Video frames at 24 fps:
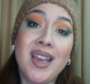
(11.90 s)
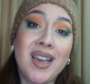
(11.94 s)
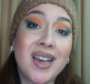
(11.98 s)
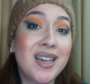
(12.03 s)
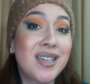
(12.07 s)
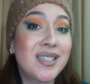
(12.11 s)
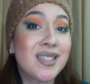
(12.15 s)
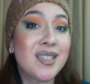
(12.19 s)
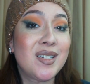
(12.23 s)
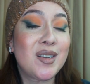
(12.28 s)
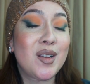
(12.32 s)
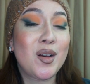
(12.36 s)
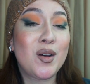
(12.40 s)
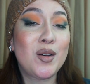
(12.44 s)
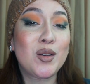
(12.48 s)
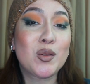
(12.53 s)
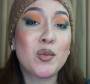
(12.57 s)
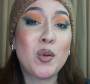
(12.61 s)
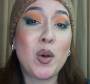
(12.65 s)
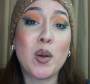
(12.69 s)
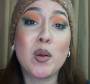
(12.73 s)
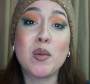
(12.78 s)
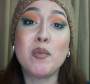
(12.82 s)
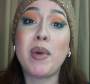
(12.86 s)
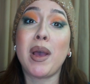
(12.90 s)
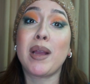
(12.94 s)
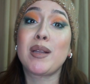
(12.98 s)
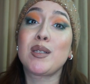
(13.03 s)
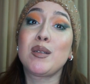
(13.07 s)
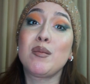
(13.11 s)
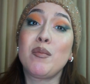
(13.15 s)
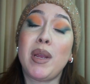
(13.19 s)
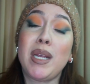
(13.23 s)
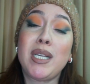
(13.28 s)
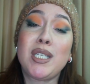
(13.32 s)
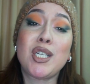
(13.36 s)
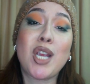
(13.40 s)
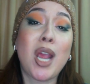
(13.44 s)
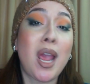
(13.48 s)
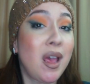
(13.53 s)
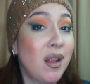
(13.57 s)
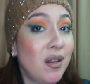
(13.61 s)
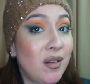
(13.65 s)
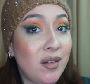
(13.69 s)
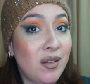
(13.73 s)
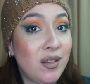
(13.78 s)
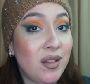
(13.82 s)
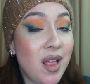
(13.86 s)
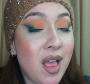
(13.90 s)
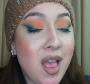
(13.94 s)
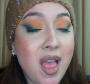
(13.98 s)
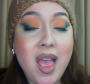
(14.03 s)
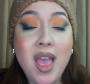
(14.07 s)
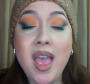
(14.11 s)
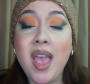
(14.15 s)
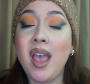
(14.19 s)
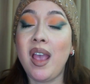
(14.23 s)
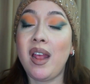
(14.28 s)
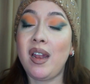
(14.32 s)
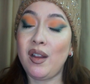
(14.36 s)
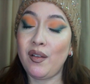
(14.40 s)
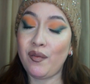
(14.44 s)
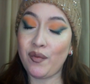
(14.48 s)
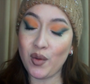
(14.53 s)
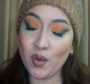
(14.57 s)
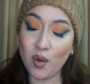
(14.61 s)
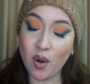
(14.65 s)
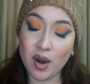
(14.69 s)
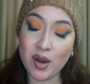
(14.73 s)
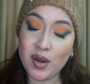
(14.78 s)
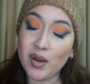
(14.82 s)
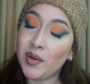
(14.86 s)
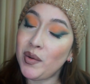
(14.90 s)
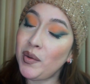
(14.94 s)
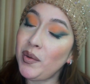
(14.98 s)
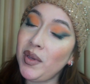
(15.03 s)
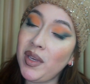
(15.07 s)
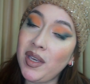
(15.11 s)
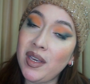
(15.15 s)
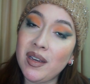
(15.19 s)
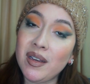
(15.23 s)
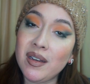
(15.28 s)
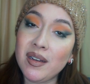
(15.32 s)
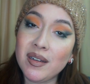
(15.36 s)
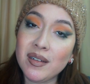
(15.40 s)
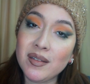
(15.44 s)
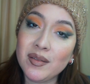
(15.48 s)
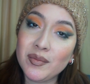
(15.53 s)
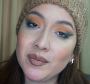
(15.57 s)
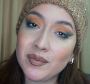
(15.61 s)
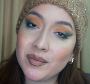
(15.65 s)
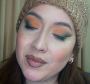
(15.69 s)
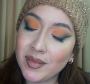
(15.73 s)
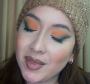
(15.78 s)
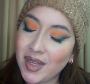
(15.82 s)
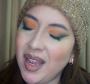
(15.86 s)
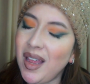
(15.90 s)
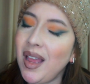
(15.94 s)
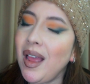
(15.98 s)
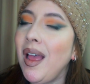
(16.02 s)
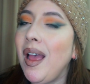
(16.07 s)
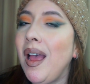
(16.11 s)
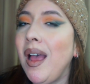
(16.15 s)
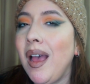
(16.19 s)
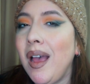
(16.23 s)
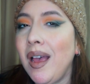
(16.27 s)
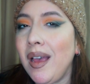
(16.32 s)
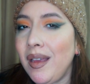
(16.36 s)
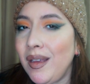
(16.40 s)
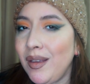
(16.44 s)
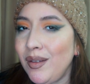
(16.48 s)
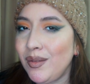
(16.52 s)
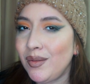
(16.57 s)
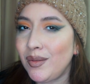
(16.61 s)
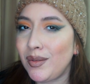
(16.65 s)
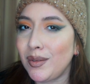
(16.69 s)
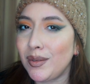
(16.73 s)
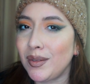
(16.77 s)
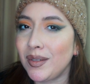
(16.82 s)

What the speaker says: guys and dolls, welcome back to my channel. And if you are new here, how you doing?